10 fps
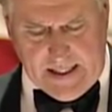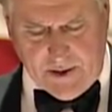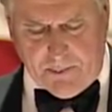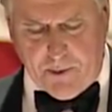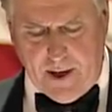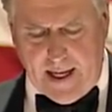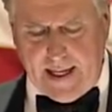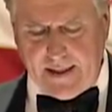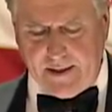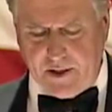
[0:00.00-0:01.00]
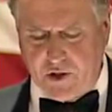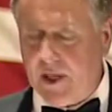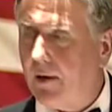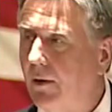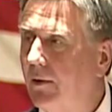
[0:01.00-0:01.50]
In the pride and the
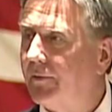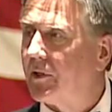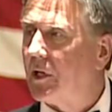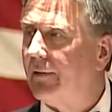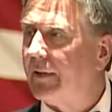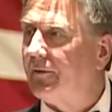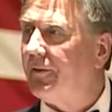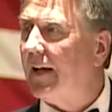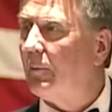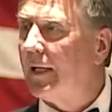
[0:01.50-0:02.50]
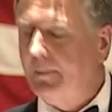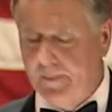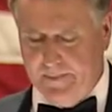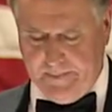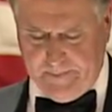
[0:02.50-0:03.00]
sorrow of his loving family,
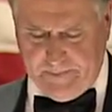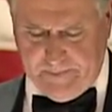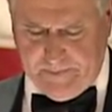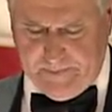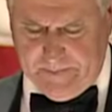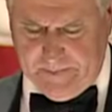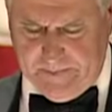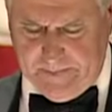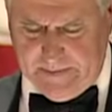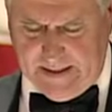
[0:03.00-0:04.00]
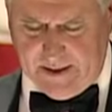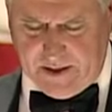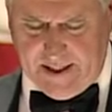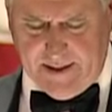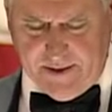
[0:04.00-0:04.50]
in
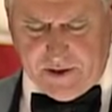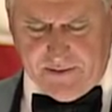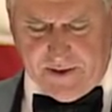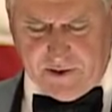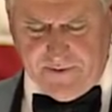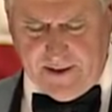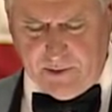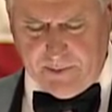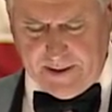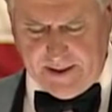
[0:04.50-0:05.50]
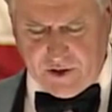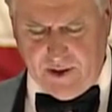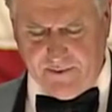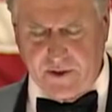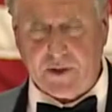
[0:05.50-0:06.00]
the tears of his fellow
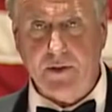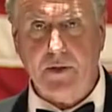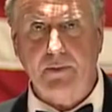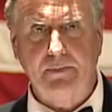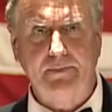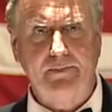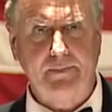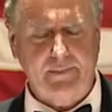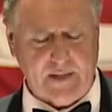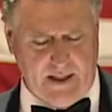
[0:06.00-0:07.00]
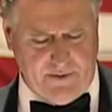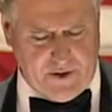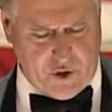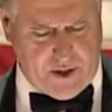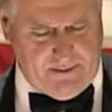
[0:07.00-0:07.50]
police officers,
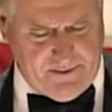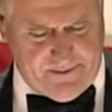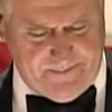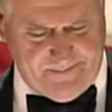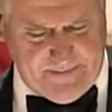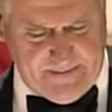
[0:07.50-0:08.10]
even the chief,